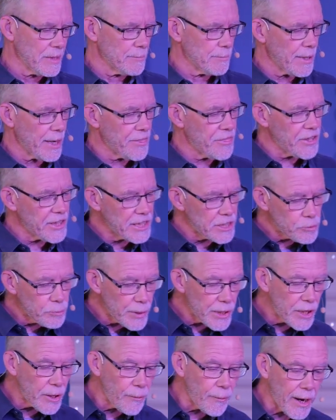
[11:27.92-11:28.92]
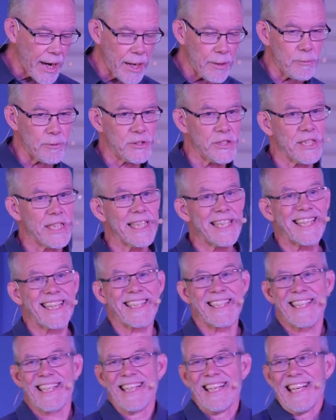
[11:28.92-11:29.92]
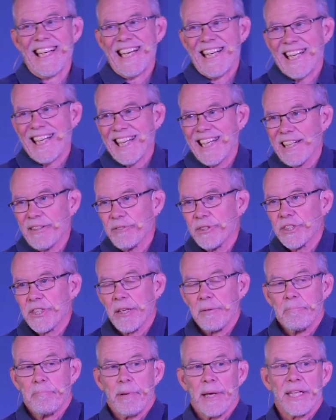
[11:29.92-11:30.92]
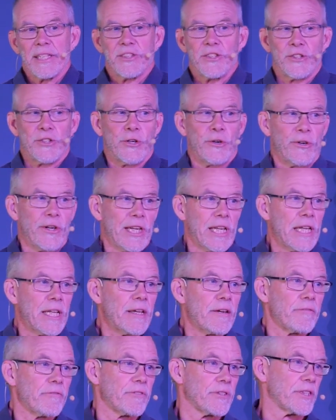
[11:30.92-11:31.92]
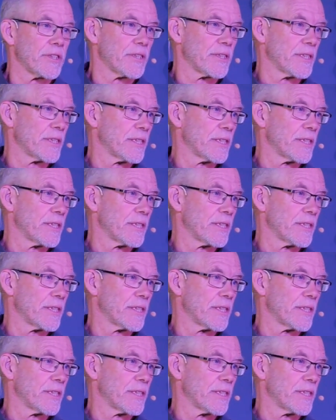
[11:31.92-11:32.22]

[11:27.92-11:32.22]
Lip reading: But I think as we go on, we'll see that it was at best short-lived.